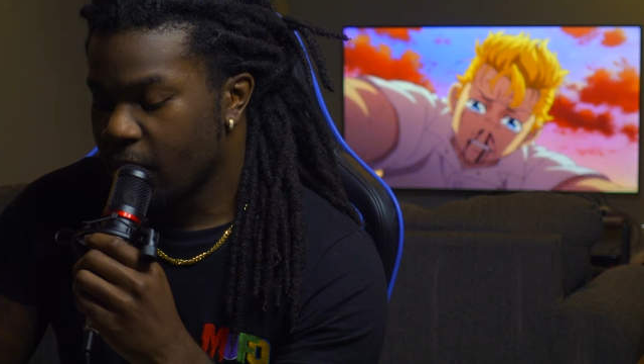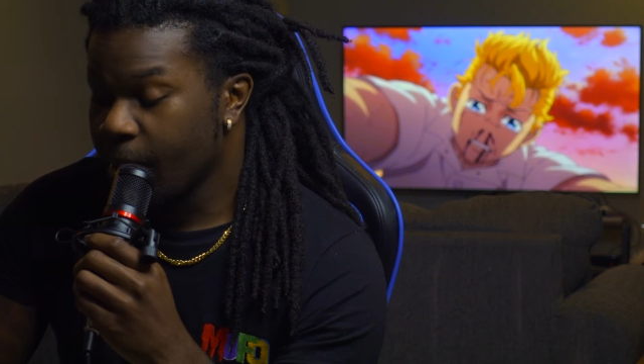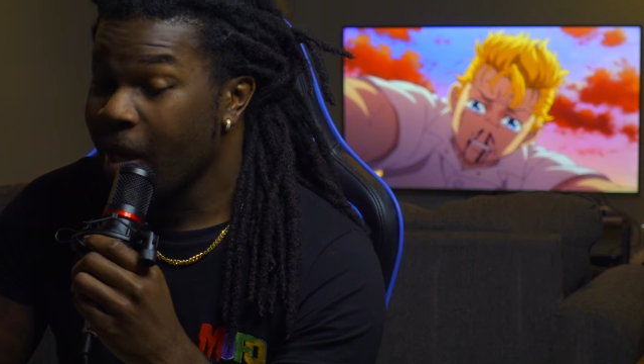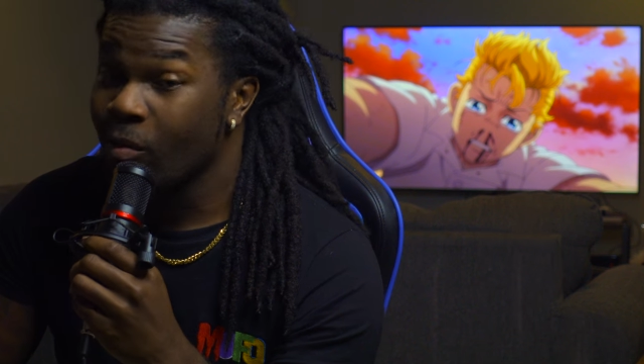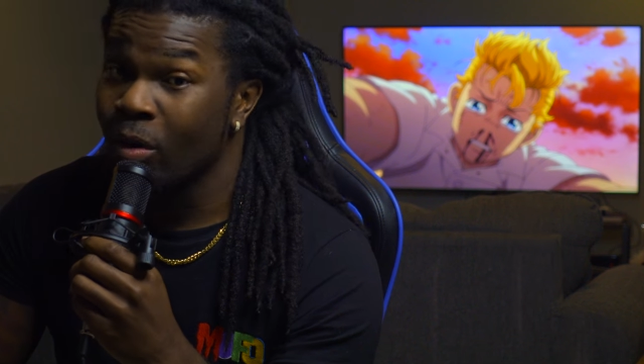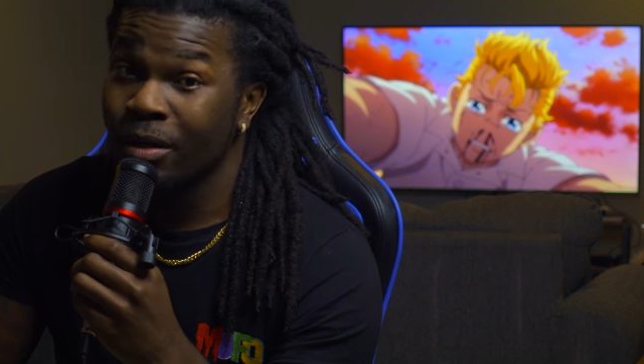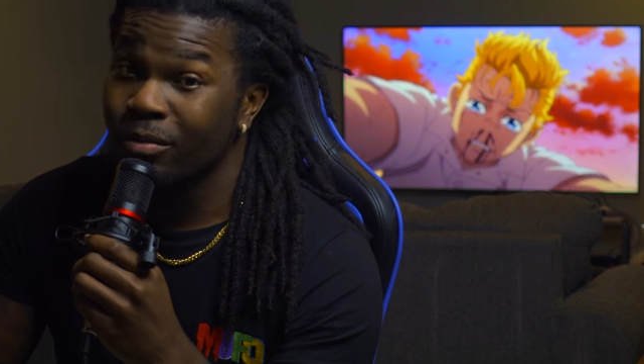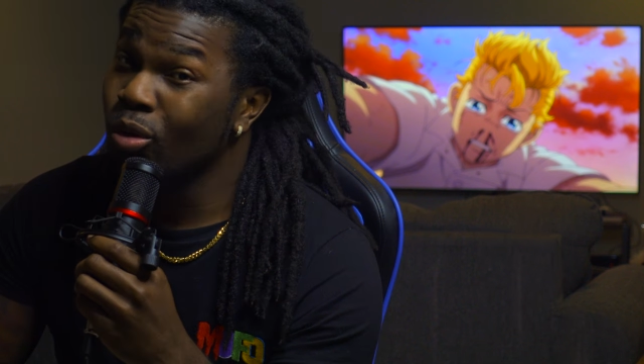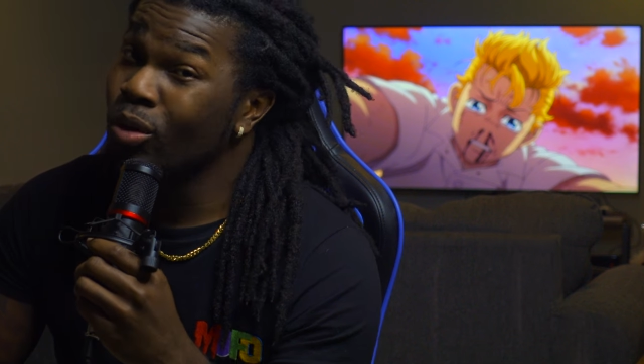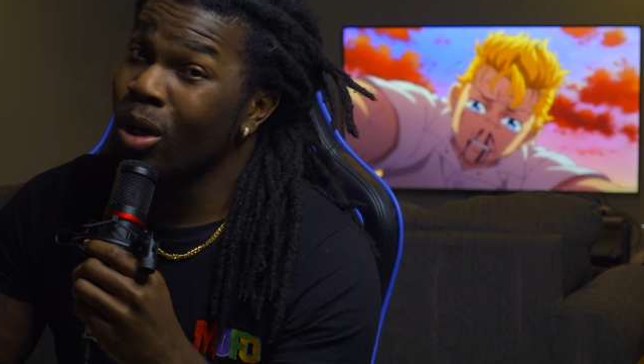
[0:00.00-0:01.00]
It might work.
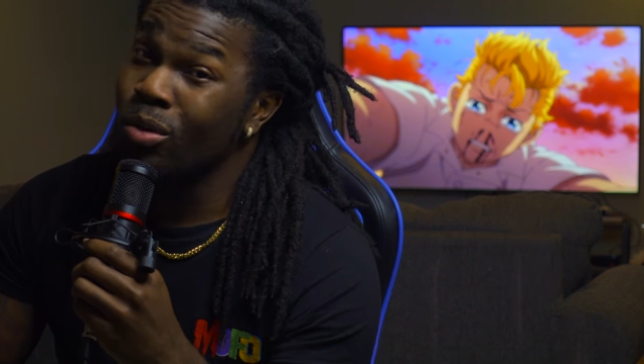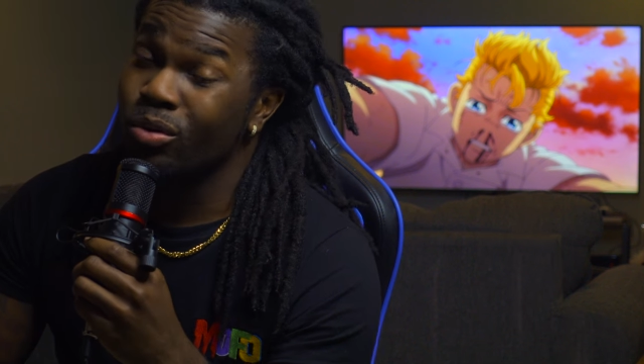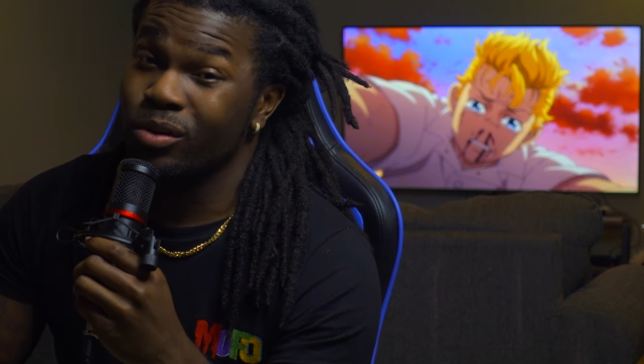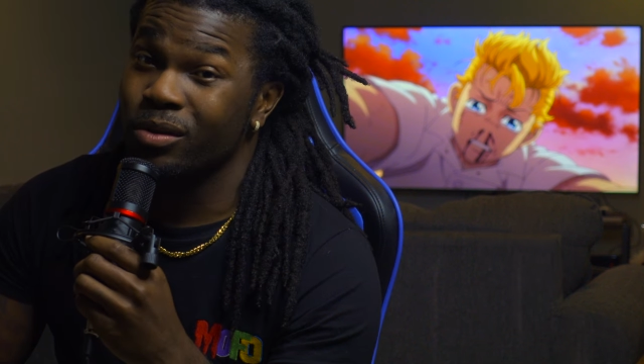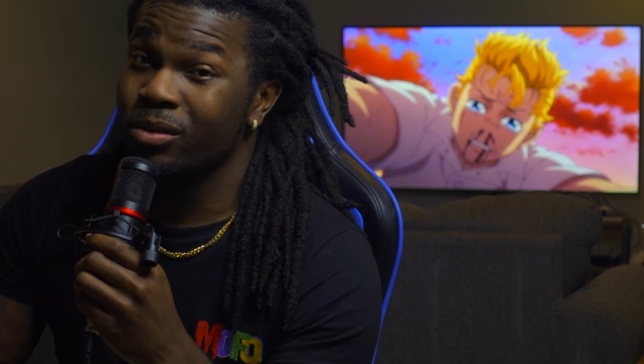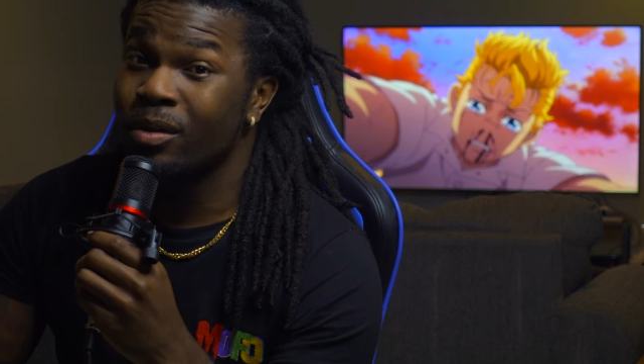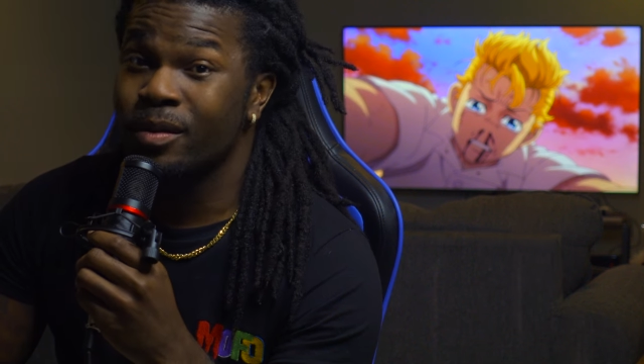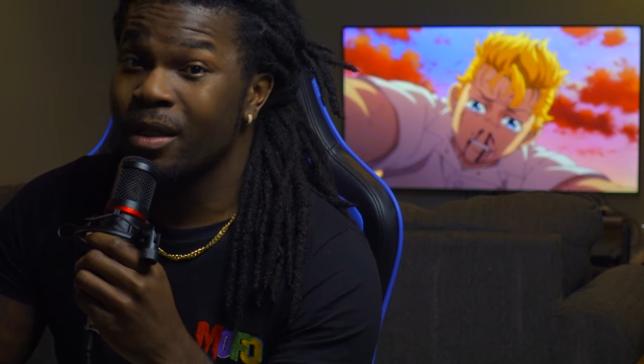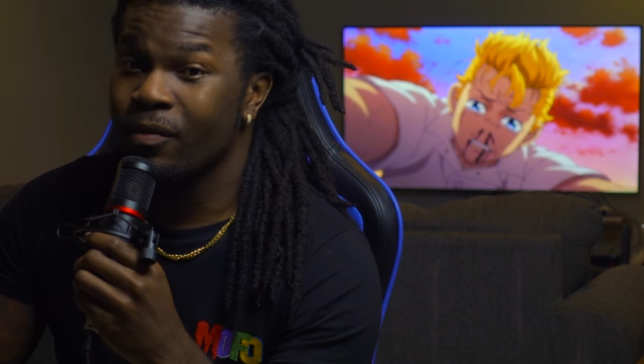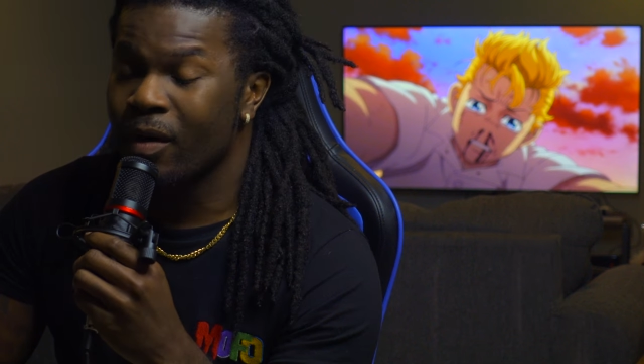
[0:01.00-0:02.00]
Who knows? You know what
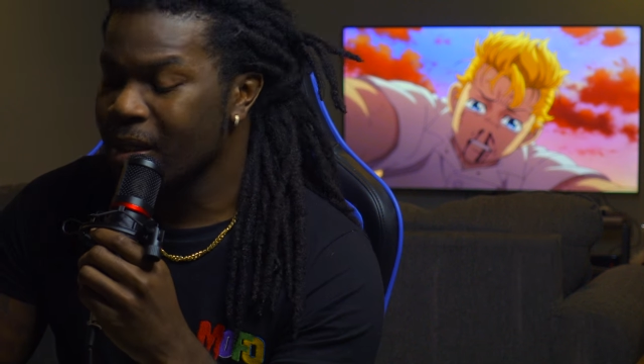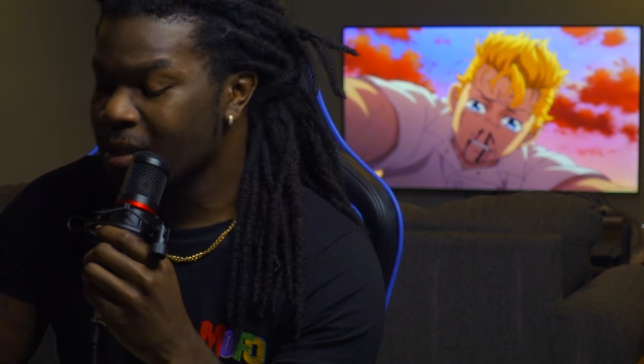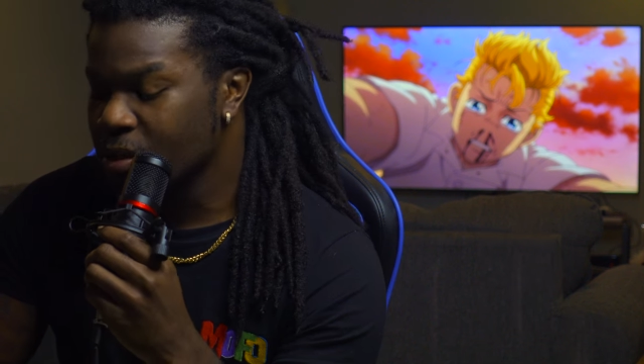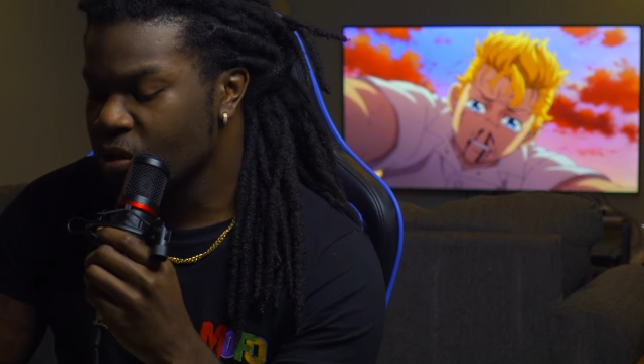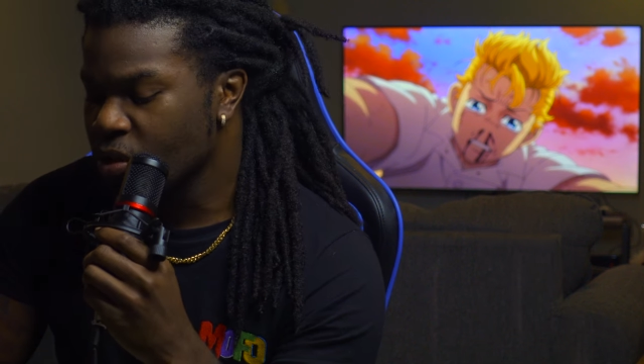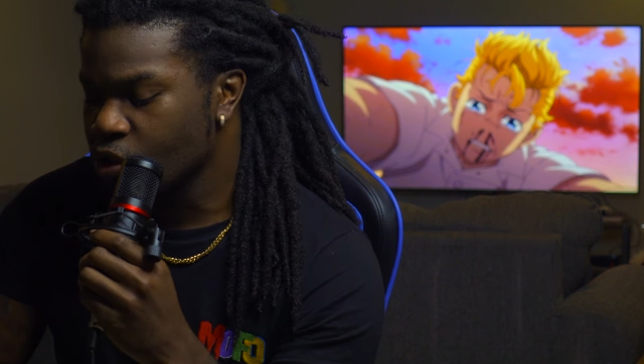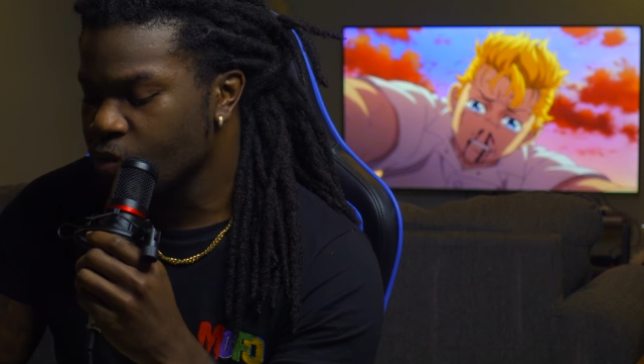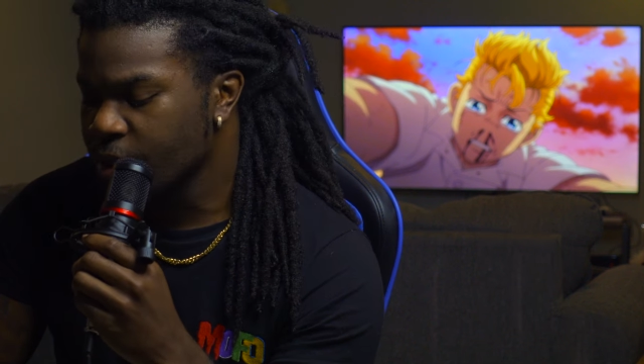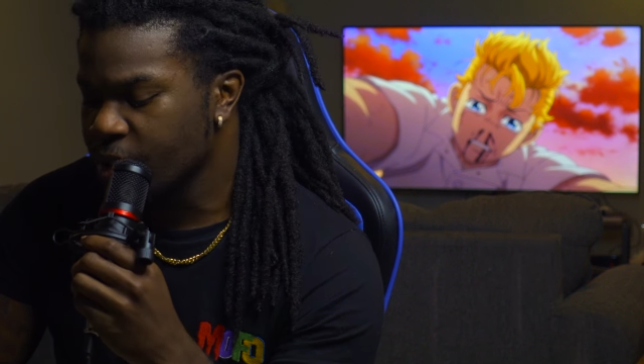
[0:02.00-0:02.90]
I'm saying? Right now, she's on the streets.